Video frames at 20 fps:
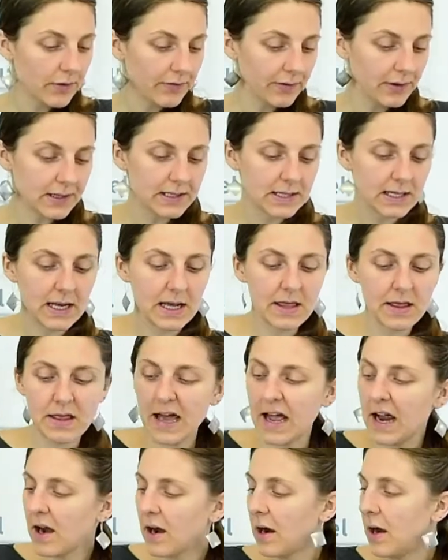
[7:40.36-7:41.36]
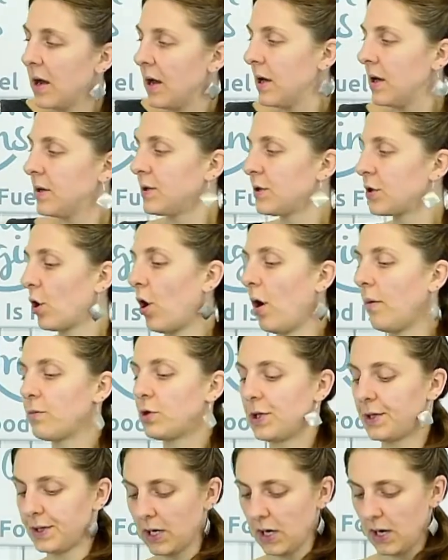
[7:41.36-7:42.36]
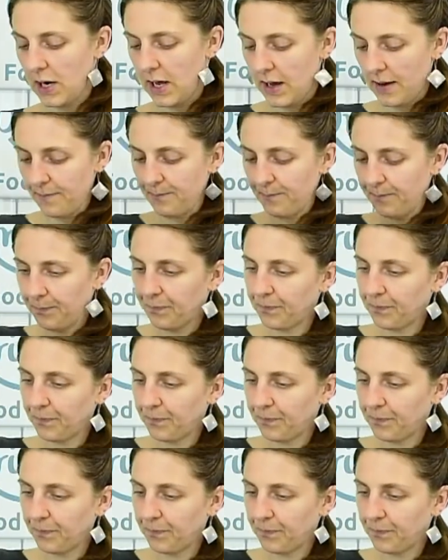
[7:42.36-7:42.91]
obviously in there. So I'm just gonna